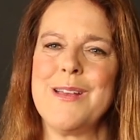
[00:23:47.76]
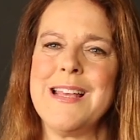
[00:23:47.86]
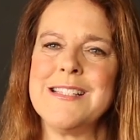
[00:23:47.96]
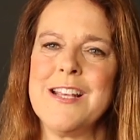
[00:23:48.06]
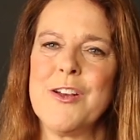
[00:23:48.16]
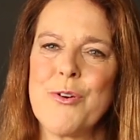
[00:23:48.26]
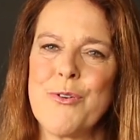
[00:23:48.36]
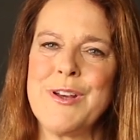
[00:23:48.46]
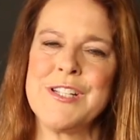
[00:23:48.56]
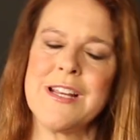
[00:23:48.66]
is
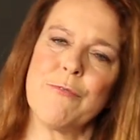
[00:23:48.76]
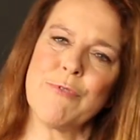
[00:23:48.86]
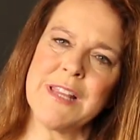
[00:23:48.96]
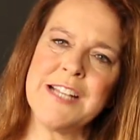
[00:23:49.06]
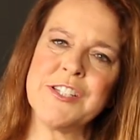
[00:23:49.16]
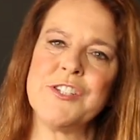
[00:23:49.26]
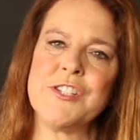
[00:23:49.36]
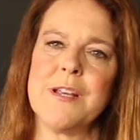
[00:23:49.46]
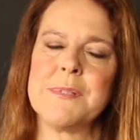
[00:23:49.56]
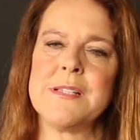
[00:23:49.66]
encouraging
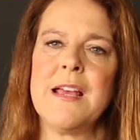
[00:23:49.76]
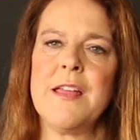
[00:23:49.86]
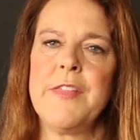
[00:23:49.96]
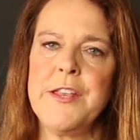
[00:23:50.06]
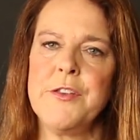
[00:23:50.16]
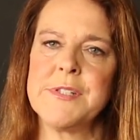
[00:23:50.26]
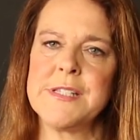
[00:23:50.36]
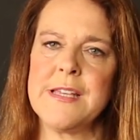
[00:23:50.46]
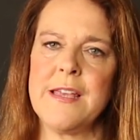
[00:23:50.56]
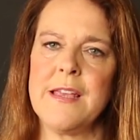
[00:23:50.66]
relationships, then you
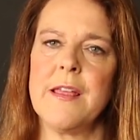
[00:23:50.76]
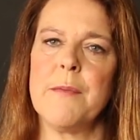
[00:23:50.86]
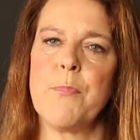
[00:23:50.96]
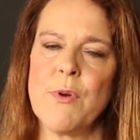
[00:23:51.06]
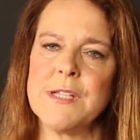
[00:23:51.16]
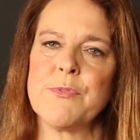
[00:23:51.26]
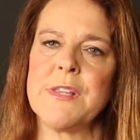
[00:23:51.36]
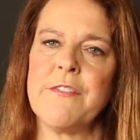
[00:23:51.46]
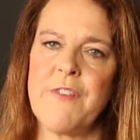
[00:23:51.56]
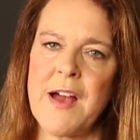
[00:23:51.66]
see boys
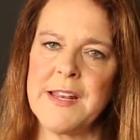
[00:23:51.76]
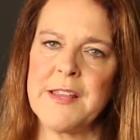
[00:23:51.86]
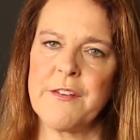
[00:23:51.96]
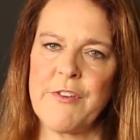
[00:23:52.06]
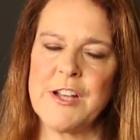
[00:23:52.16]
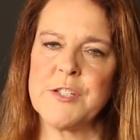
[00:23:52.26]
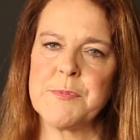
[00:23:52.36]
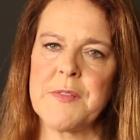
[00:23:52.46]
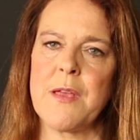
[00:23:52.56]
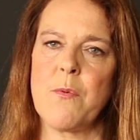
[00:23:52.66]
really finding the
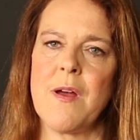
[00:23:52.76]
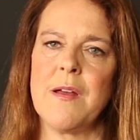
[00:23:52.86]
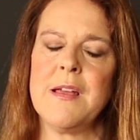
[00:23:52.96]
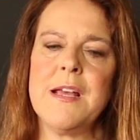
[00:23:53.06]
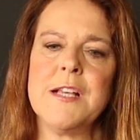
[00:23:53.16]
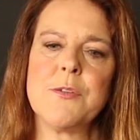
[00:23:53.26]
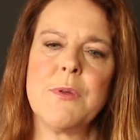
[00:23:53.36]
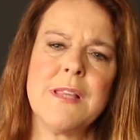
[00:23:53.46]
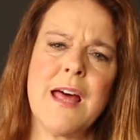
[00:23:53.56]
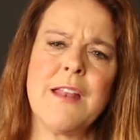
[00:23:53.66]
friendships that they want. So
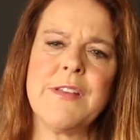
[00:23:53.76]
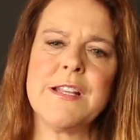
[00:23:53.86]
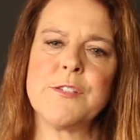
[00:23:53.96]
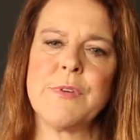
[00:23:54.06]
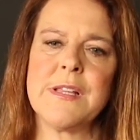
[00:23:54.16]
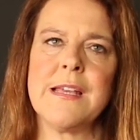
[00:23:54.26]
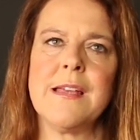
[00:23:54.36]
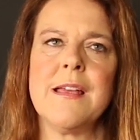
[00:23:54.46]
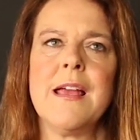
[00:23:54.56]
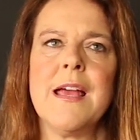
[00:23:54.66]
a lot of it is
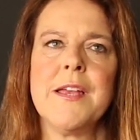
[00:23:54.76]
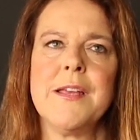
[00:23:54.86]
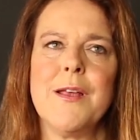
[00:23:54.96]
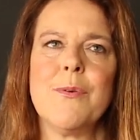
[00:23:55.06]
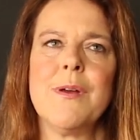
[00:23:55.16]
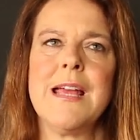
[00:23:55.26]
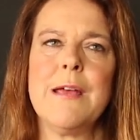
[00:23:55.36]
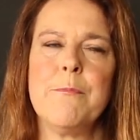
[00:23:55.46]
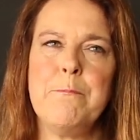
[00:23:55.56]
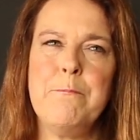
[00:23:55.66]
really, you know,
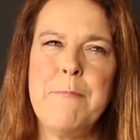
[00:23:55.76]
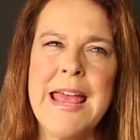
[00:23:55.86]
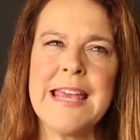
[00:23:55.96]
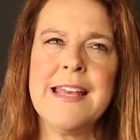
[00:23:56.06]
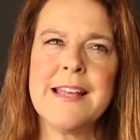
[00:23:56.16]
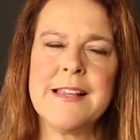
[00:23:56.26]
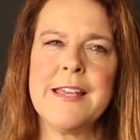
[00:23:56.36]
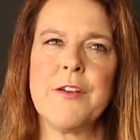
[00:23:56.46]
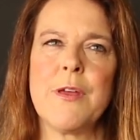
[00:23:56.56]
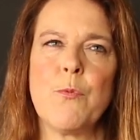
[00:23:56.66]
making
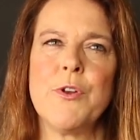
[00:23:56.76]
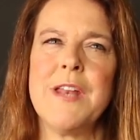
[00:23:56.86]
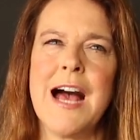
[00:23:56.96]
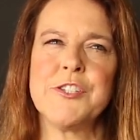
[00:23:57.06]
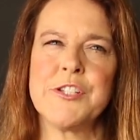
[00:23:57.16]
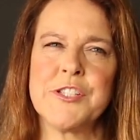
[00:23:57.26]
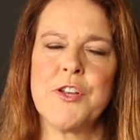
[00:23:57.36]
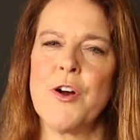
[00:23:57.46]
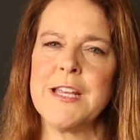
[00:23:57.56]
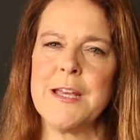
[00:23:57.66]
clear that we're not just
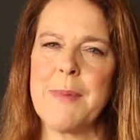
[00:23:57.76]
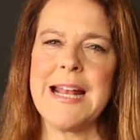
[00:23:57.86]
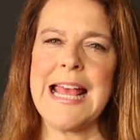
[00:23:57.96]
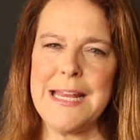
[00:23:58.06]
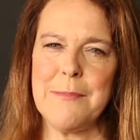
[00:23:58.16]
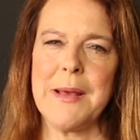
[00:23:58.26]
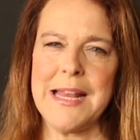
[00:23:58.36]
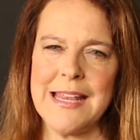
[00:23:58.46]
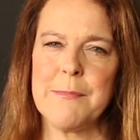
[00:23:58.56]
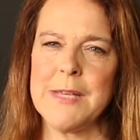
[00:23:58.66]
talking about
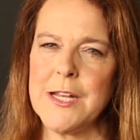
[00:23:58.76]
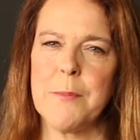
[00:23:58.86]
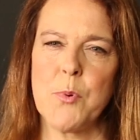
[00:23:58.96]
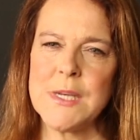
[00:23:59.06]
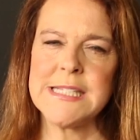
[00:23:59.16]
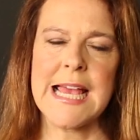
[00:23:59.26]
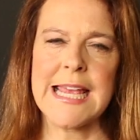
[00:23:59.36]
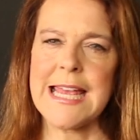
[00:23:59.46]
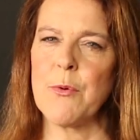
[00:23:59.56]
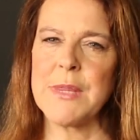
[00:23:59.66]
anybody, but boys
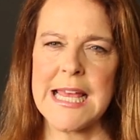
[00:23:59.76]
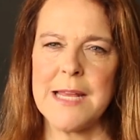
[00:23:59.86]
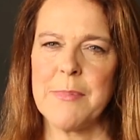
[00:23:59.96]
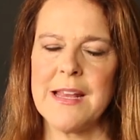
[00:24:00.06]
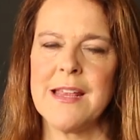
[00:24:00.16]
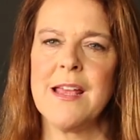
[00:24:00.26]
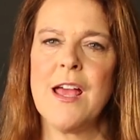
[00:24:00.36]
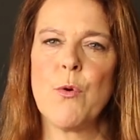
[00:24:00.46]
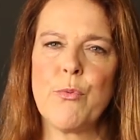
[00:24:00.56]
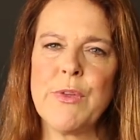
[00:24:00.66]
hanging out with anybody.
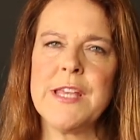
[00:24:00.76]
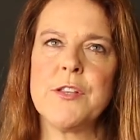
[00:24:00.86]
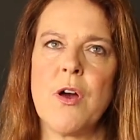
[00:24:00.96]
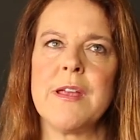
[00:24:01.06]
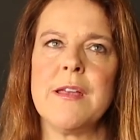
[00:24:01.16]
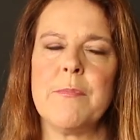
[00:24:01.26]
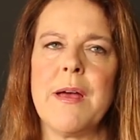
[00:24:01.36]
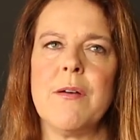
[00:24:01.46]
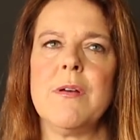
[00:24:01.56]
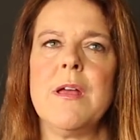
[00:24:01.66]
We're really talking
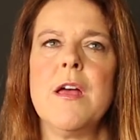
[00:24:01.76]
about